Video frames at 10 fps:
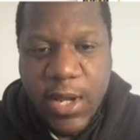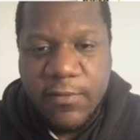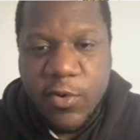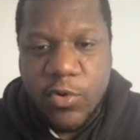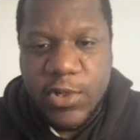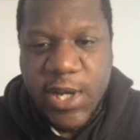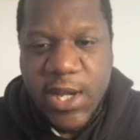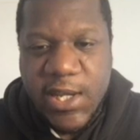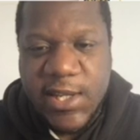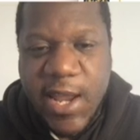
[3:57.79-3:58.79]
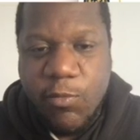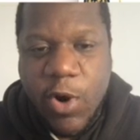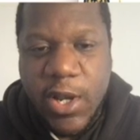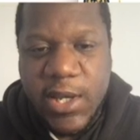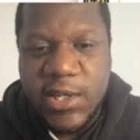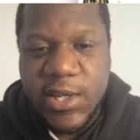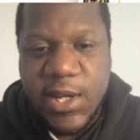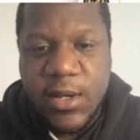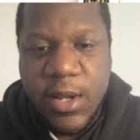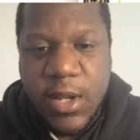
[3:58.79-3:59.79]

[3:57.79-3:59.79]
And of course, there is a whitelisting.